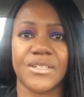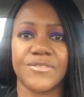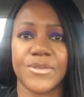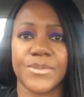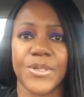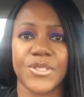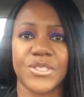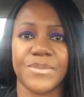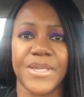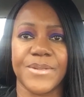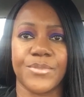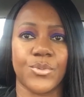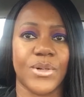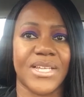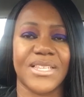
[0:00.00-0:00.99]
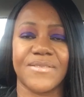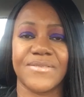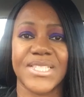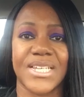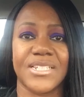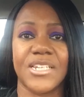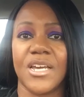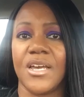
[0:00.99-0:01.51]
I've spoke to people where they've
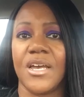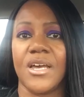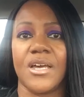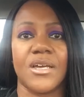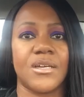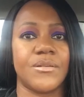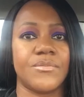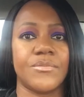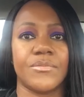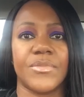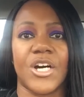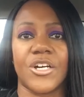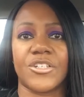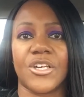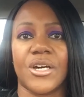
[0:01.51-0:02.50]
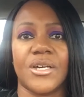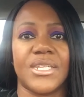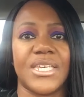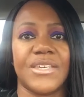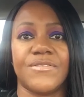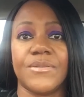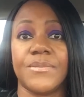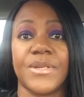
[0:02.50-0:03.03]
said, I can't
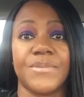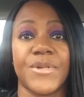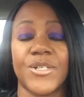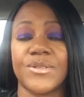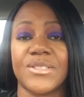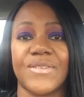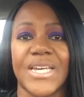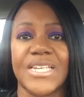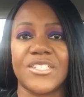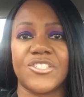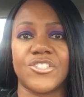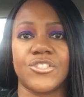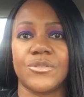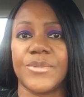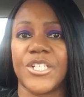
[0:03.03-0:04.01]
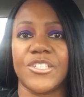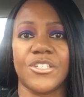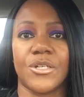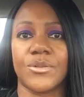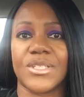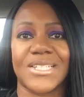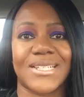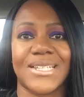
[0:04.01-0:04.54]
even be motivated to do my
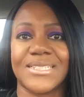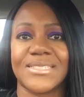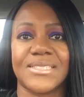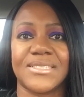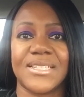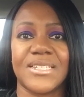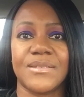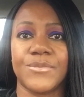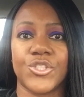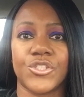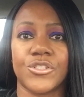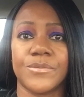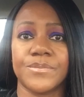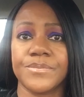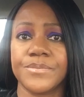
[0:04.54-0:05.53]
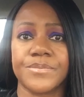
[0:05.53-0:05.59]
yoga classes anymore.